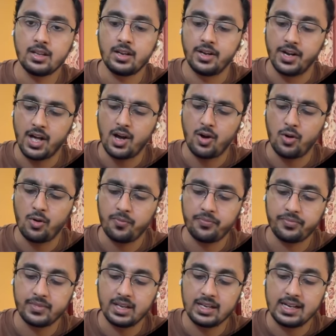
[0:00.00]
Now,
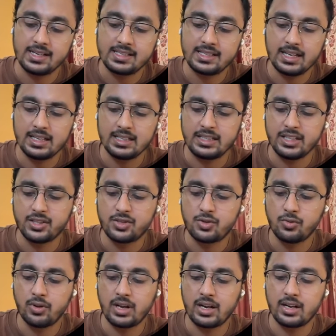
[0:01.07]
let's say these
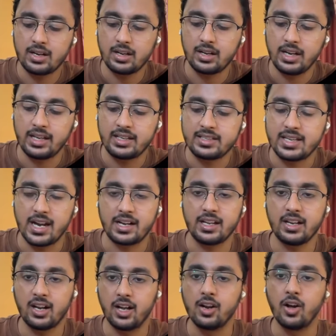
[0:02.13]
two are like
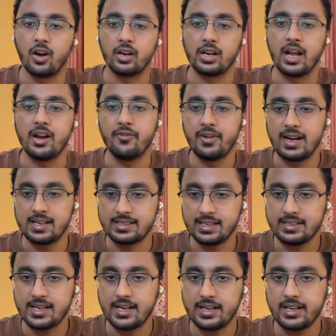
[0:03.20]
chatting a lot. And when I say
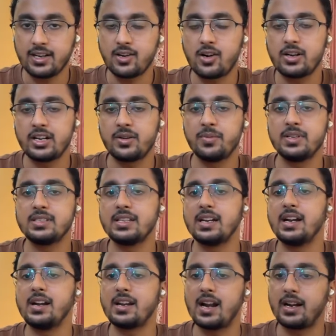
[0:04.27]
chatting a lot, it means they're
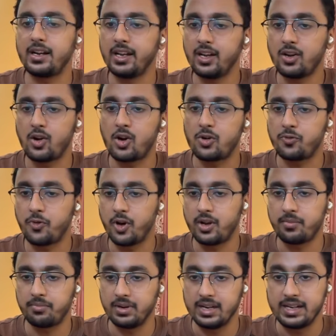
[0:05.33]
interacting a lot for
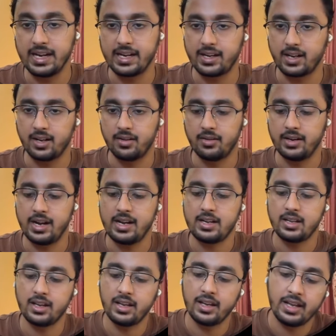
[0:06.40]
data, right?
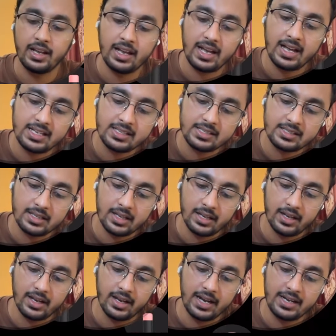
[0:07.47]
A
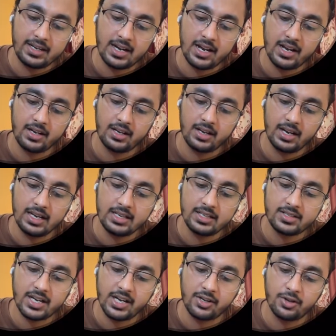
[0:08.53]
is
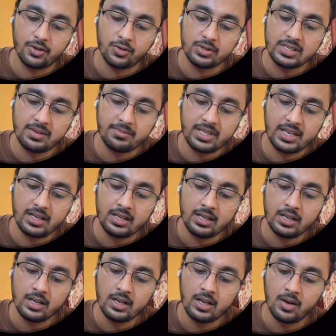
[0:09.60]
trying to do something,
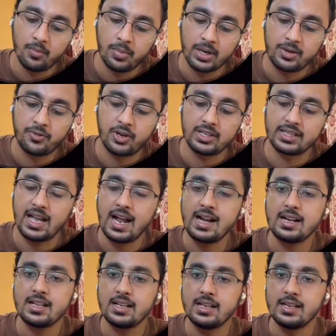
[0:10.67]
but for that
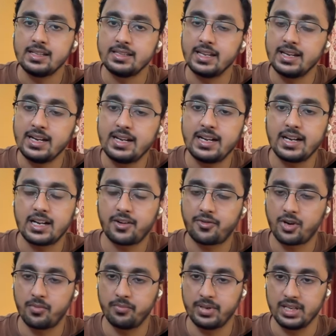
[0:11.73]
they need data
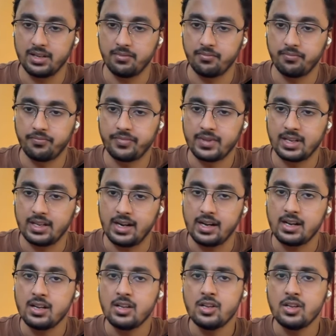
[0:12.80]
from B, right?